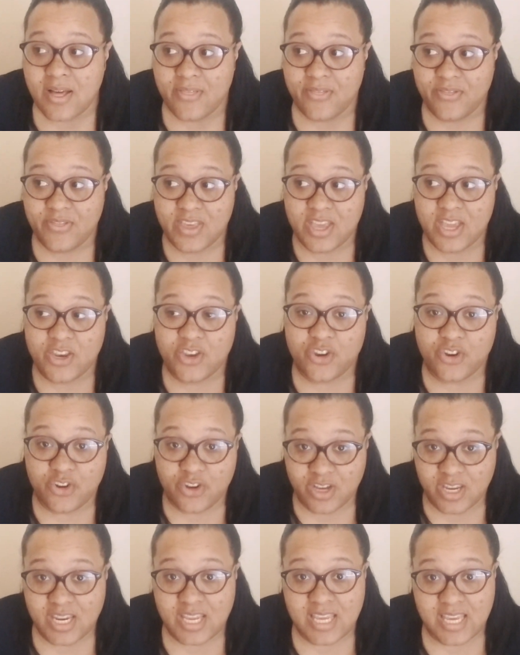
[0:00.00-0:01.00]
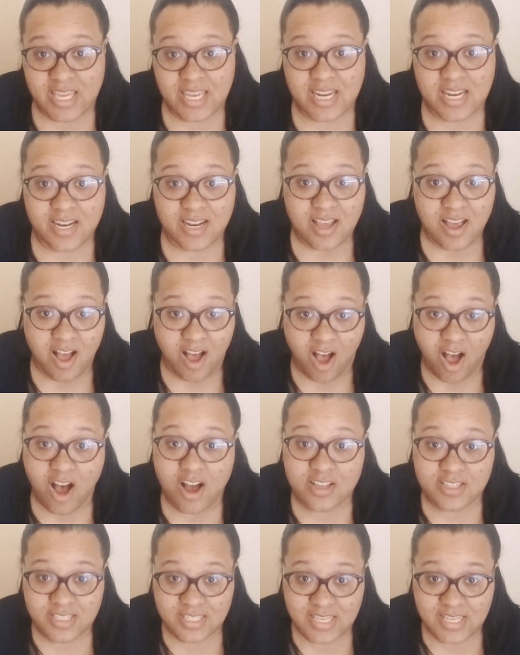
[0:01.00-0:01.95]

then you're going to get it on